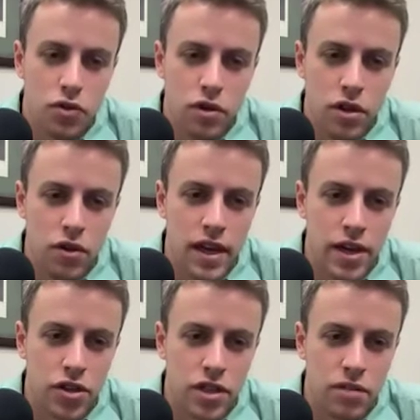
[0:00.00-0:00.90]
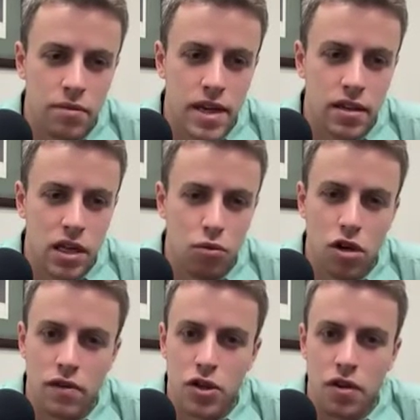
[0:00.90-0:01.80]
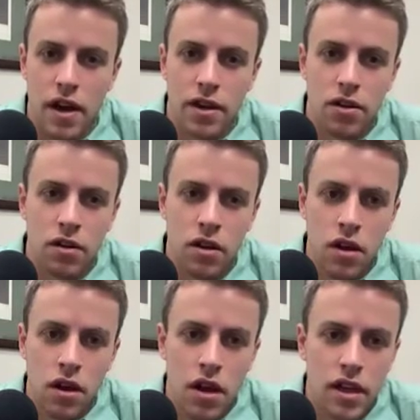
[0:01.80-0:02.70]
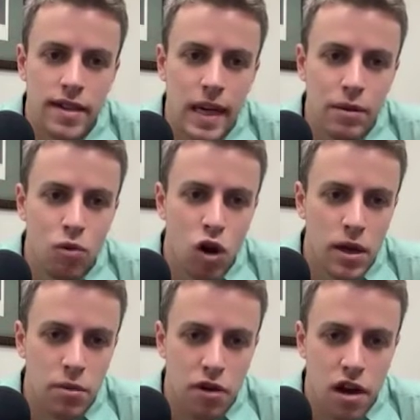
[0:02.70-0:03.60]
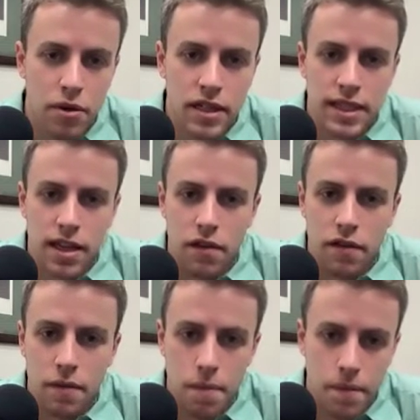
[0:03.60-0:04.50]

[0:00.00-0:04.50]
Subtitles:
three locations make somewhat of a triangle. Tell me more about the property itself.